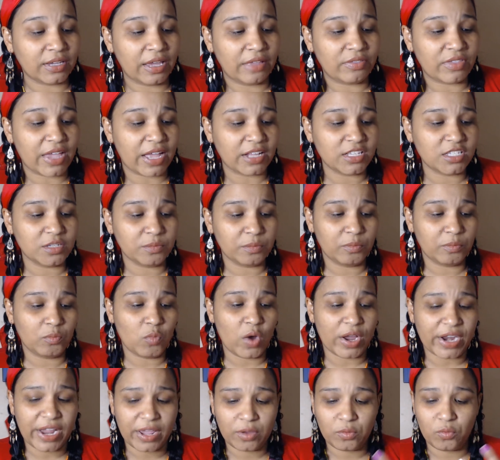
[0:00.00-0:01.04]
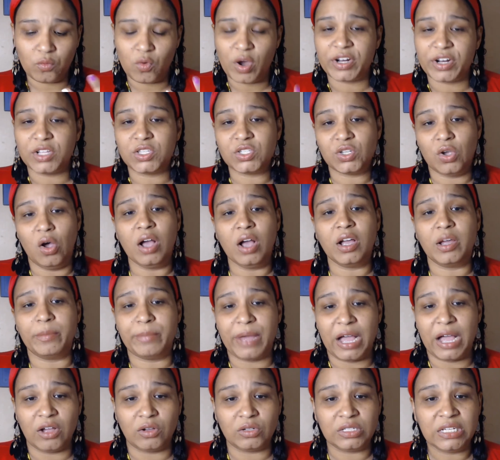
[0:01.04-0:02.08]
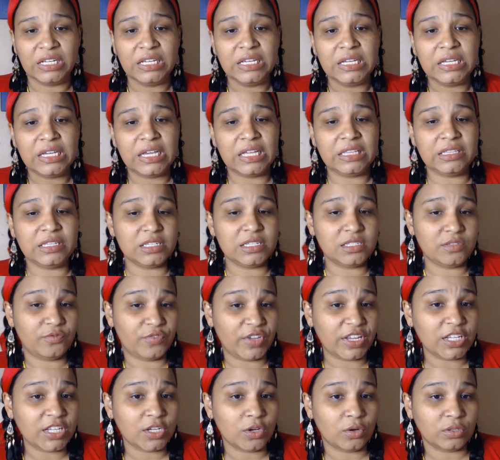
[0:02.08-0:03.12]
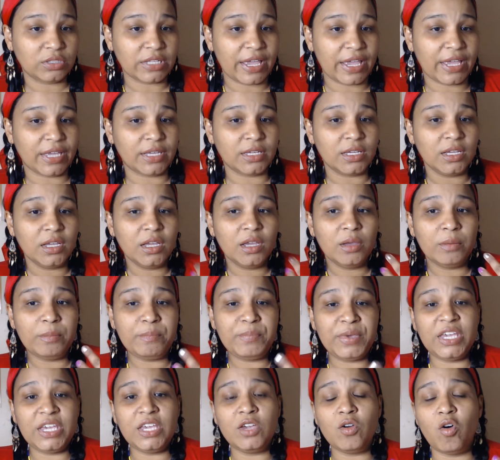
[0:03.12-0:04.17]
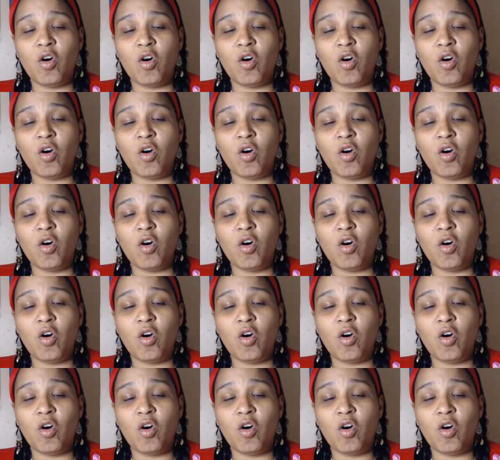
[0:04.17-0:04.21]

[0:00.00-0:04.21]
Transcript: And that's what I want to talk about in this video. Like be